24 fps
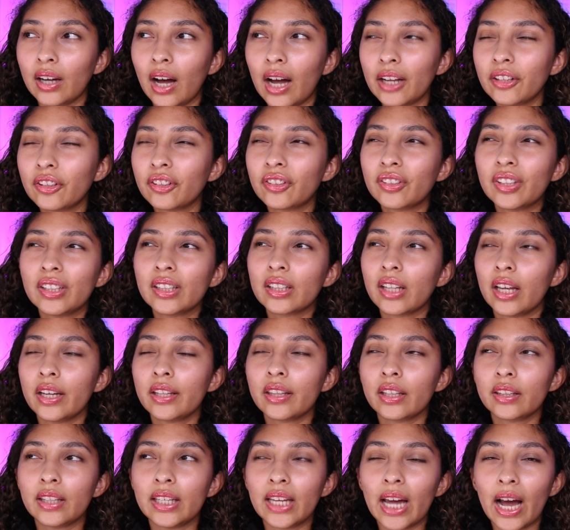I just didn't like
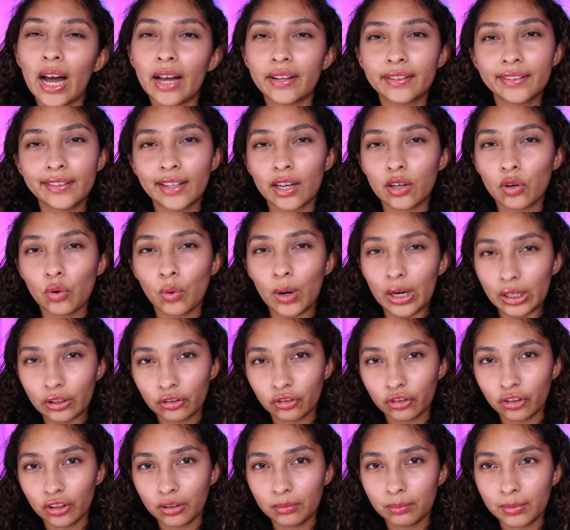that they asked that
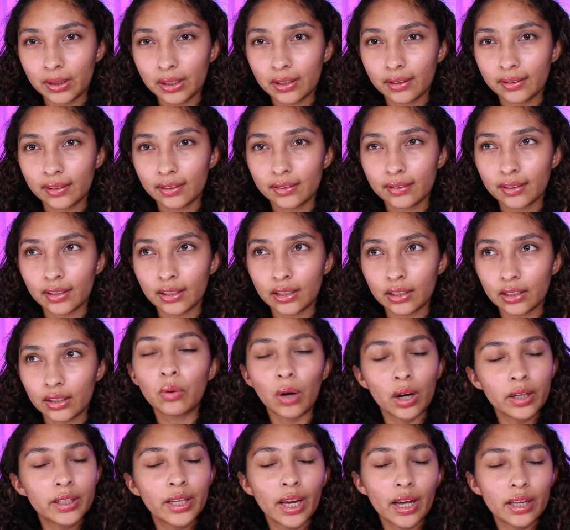question because it's like,
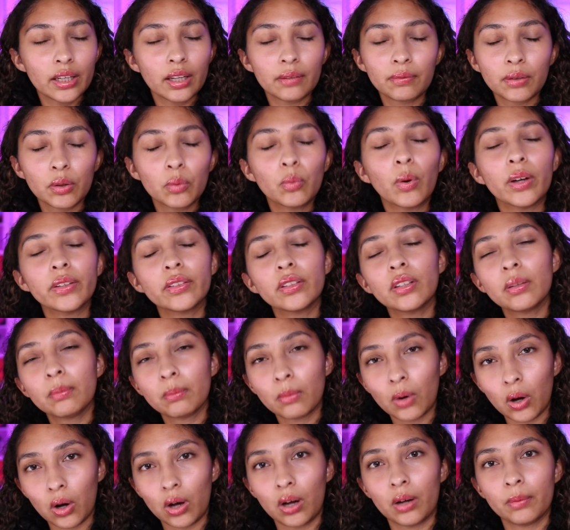again, if it wasn't a
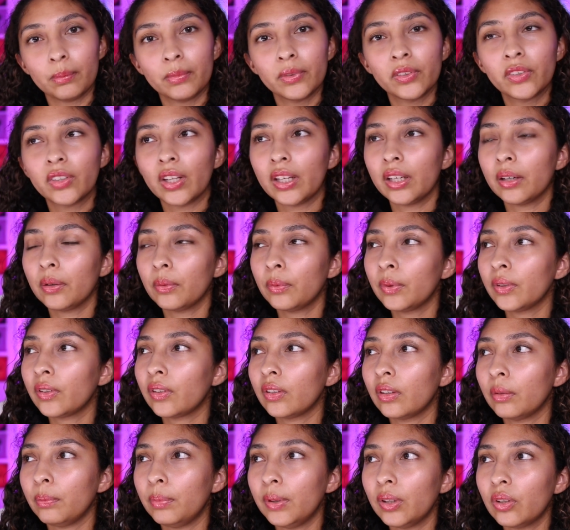mom, say it was
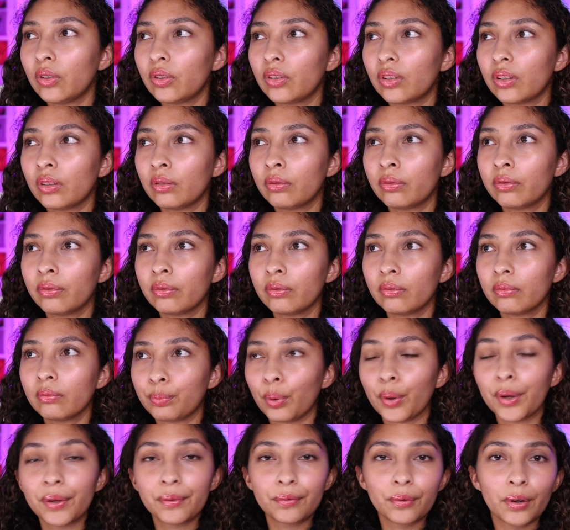an abusive
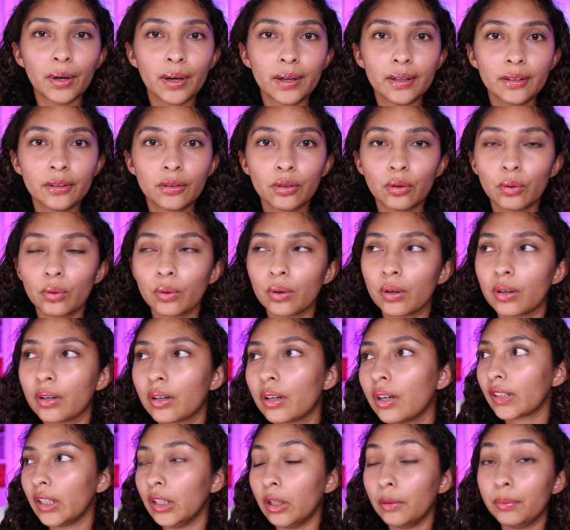boyfriend
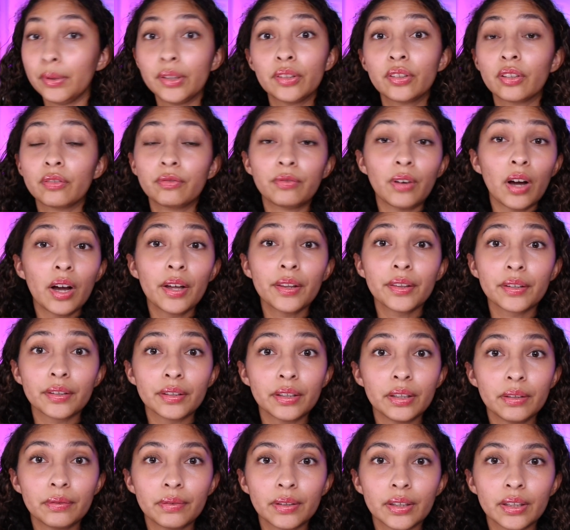or an abusive father,
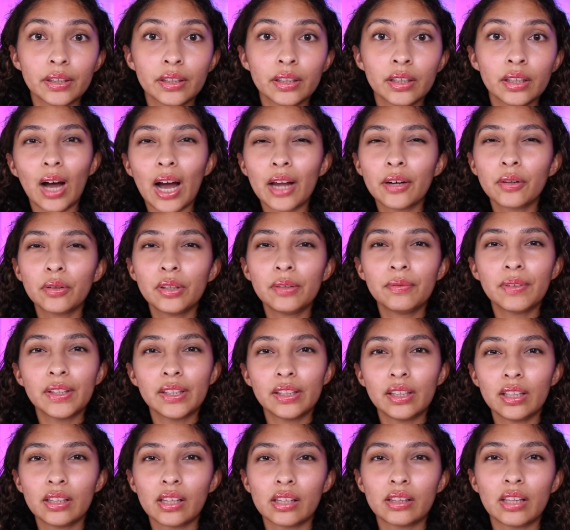even, I don't
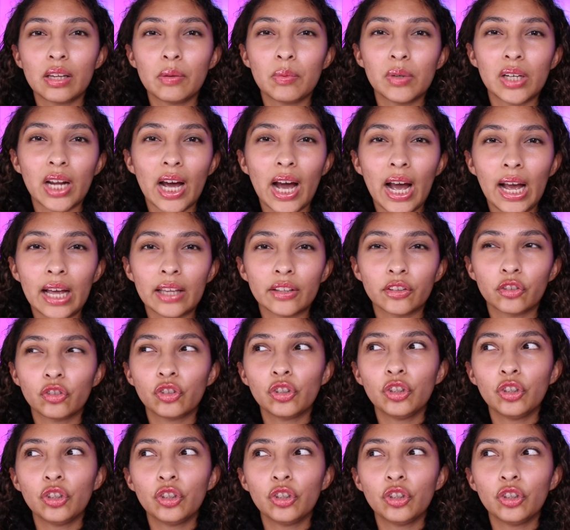even think that they would ask,